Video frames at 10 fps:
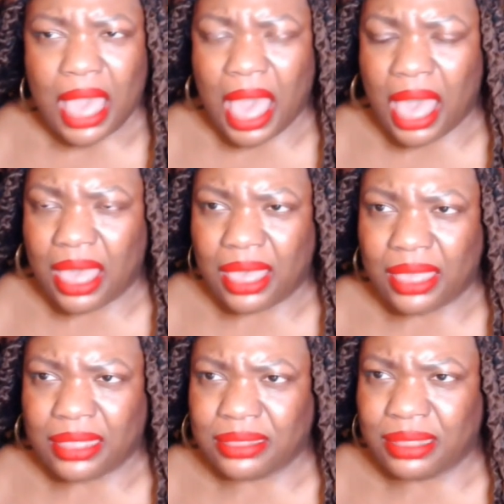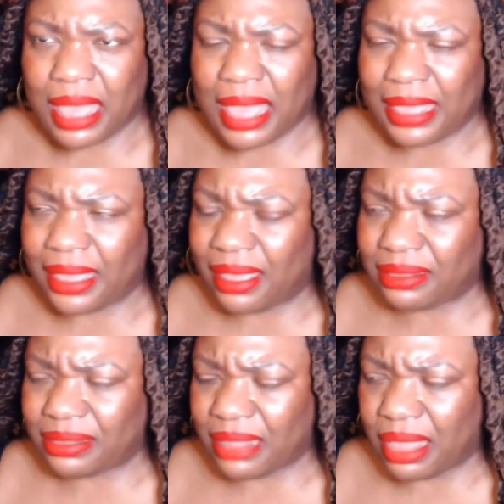Uh, I
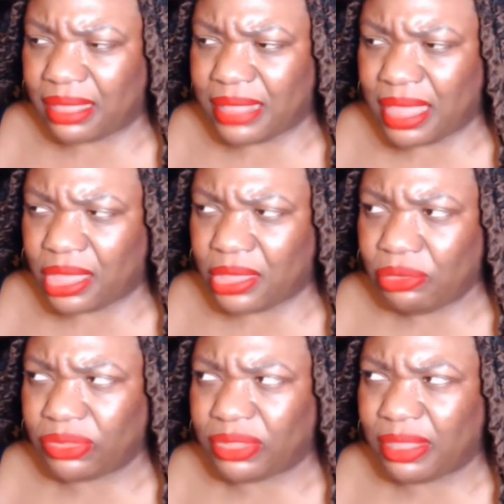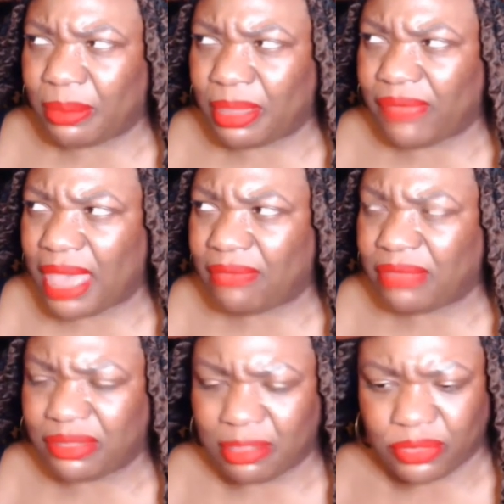guess uh, they accused him of
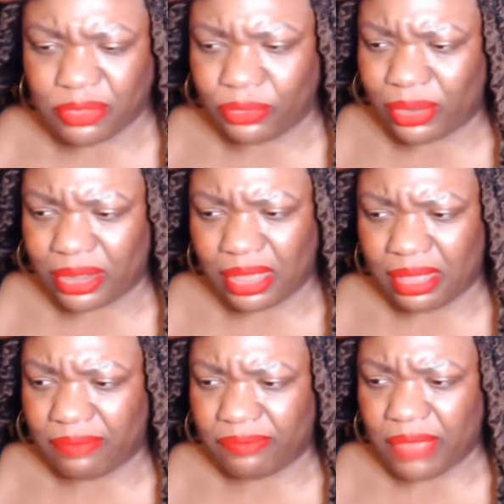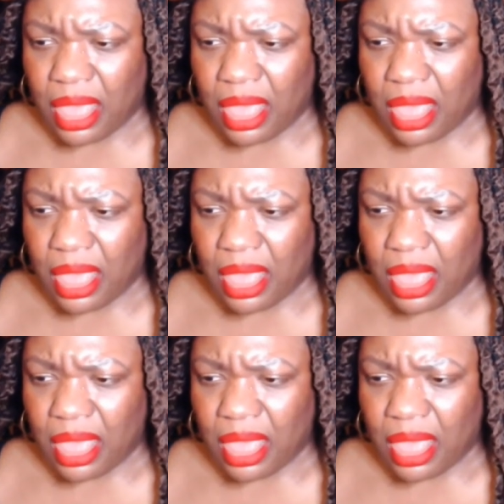having some sort of